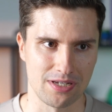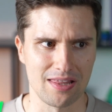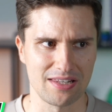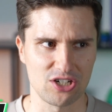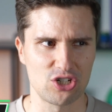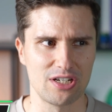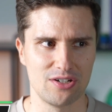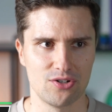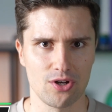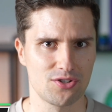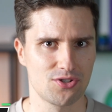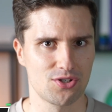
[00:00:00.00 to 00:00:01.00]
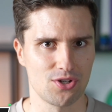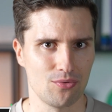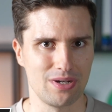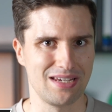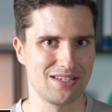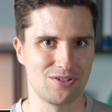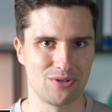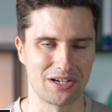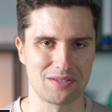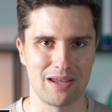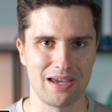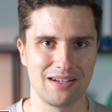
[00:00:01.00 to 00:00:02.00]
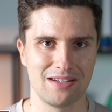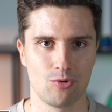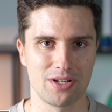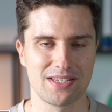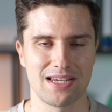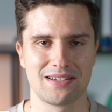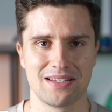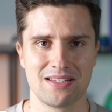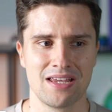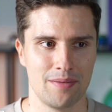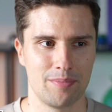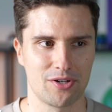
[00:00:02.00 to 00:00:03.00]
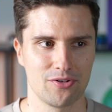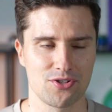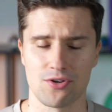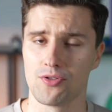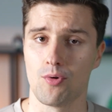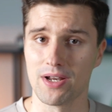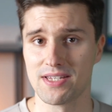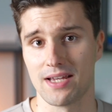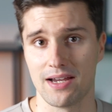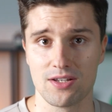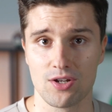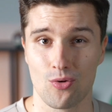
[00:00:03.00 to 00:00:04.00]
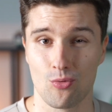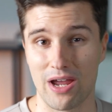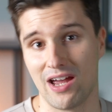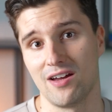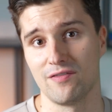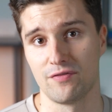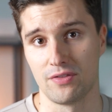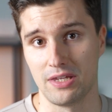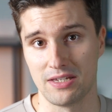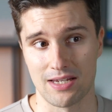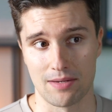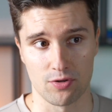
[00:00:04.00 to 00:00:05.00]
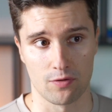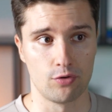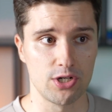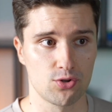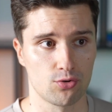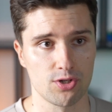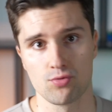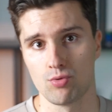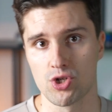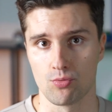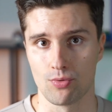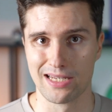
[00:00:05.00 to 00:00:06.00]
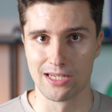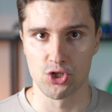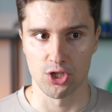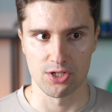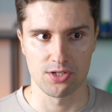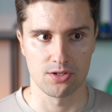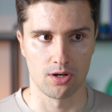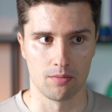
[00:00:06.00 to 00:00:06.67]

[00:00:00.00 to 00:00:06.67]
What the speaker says: And that's actually not so easy to explain in one sentence, because on the one side, we have these types of resources, which are really just